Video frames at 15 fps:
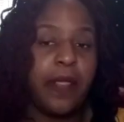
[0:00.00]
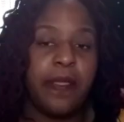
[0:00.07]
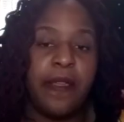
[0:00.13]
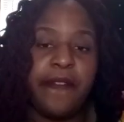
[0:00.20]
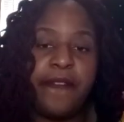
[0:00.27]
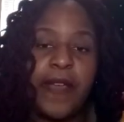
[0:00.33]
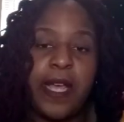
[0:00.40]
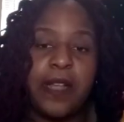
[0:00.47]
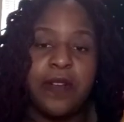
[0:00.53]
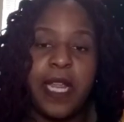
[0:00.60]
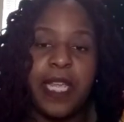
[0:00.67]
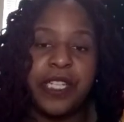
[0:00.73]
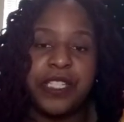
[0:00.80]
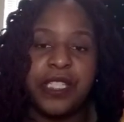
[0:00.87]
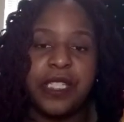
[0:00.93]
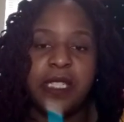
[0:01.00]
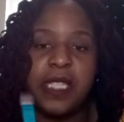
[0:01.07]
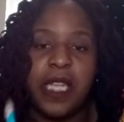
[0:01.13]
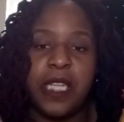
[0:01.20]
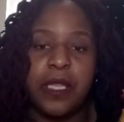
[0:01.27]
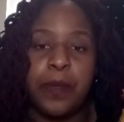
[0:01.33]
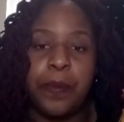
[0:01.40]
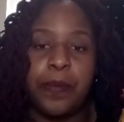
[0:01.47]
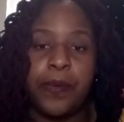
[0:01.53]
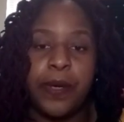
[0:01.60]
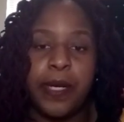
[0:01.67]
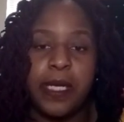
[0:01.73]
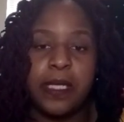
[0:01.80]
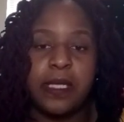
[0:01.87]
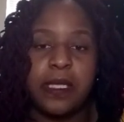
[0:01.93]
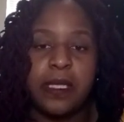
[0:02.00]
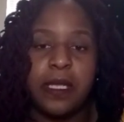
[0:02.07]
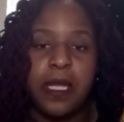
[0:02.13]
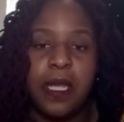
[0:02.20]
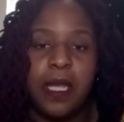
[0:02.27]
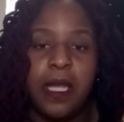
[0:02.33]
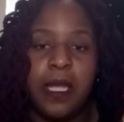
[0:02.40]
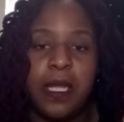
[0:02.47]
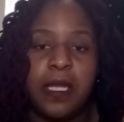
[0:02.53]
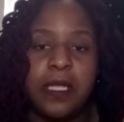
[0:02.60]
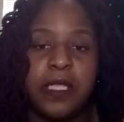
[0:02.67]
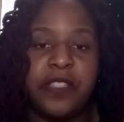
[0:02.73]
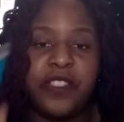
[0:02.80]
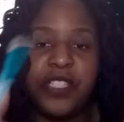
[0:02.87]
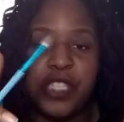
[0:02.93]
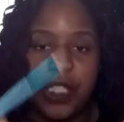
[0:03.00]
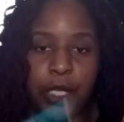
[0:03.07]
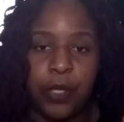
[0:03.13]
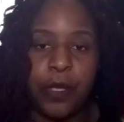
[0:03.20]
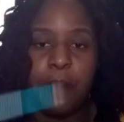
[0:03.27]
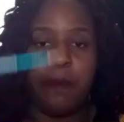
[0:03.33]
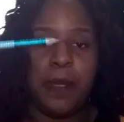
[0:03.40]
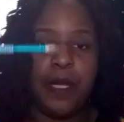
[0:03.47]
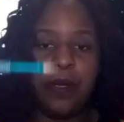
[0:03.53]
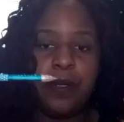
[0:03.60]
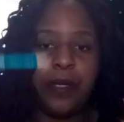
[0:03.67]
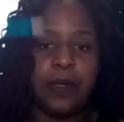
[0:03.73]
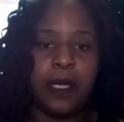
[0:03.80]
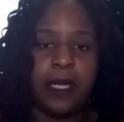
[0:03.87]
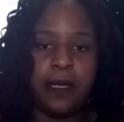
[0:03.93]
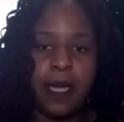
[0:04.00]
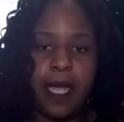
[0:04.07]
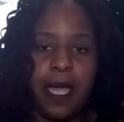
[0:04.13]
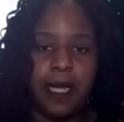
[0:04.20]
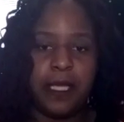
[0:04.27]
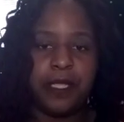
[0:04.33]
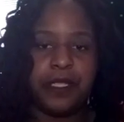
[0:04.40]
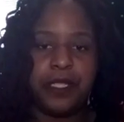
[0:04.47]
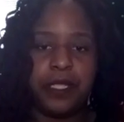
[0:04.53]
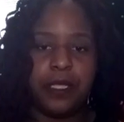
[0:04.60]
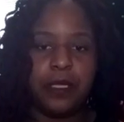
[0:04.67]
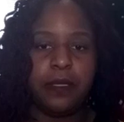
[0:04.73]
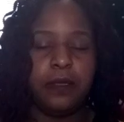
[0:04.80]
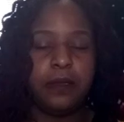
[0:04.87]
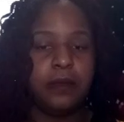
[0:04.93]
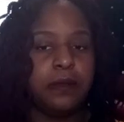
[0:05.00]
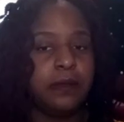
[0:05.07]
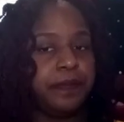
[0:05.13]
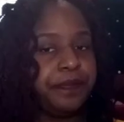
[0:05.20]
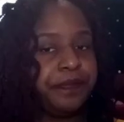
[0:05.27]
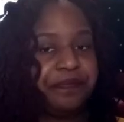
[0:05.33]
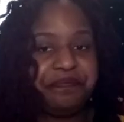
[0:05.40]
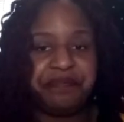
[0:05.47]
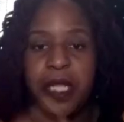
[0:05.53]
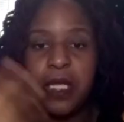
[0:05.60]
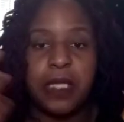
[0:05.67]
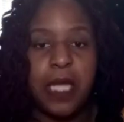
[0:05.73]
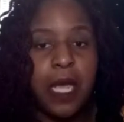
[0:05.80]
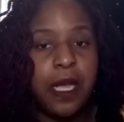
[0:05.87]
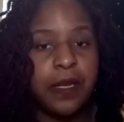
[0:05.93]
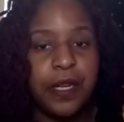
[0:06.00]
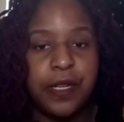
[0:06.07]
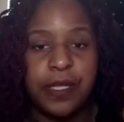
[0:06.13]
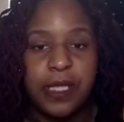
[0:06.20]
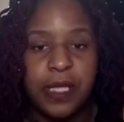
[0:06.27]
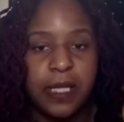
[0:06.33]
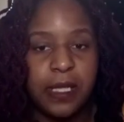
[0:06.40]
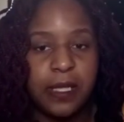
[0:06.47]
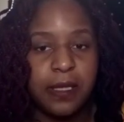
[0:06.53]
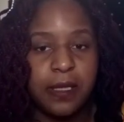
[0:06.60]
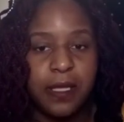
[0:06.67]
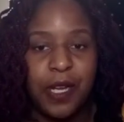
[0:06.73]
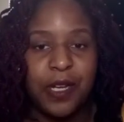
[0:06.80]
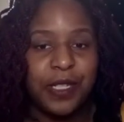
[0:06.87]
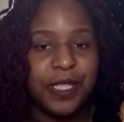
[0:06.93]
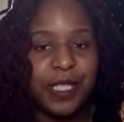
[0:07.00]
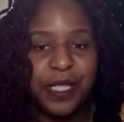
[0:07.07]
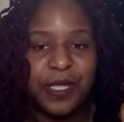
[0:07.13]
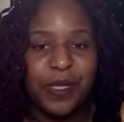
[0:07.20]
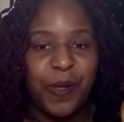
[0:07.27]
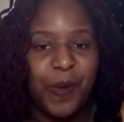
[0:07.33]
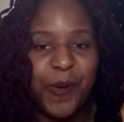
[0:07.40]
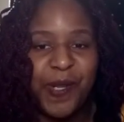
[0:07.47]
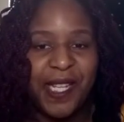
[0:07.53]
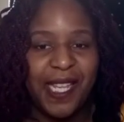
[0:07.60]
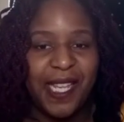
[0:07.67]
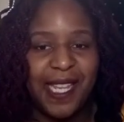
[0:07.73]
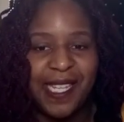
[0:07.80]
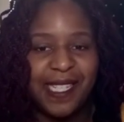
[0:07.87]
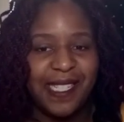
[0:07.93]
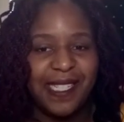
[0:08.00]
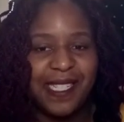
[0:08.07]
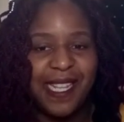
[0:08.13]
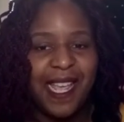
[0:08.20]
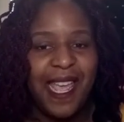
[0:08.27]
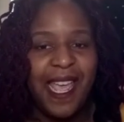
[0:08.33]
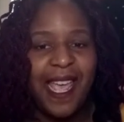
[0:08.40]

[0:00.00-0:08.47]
the foundations and the bricks so you can build on that knowledge. That's all nursing school is